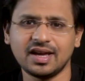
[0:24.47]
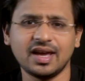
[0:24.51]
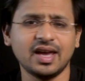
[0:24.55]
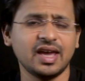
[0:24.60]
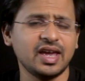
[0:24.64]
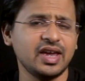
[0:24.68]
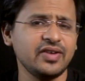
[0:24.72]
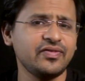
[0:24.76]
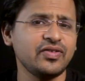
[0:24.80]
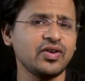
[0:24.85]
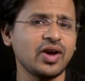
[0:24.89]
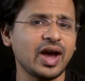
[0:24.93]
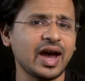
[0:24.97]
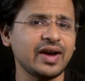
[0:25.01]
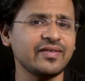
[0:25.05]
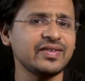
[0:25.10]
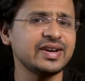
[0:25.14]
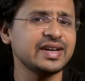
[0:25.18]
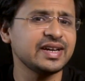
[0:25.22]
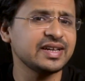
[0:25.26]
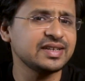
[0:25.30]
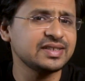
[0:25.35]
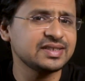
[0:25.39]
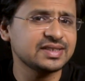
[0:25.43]
if you
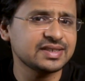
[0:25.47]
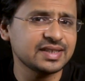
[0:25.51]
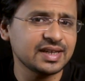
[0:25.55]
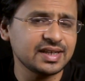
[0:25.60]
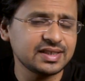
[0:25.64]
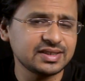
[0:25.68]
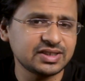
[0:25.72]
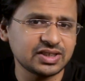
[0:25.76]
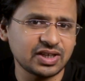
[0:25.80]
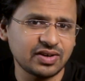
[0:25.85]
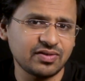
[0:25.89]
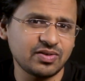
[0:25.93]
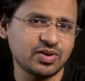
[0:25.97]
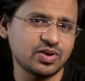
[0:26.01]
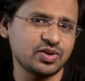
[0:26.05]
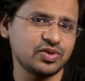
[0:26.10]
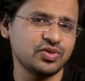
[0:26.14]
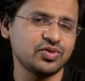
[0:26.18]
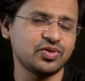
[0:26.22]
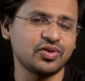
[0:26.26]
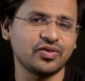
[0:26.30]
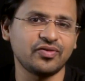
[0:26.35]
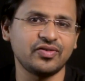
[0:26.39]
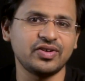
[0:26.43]
haven't installed Java on
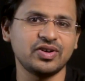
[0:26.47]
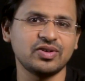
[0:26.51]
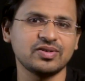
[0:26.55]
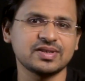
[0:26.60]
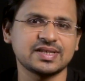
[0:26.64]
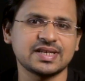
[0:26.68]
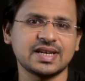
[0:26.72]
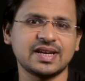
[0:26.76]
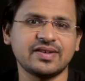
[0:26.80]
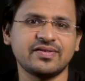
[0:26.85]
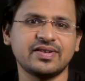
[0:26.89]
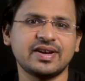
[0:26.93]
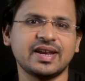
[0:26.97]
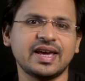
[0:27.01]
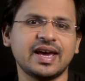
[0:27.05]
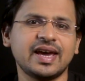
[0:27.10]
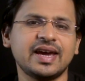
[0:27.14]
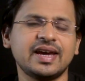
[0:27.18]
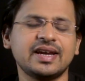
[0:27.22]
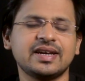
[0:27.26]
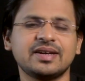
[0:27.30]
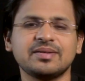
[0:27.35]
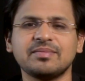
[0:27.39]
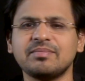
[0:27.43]
your Windows 11 yet,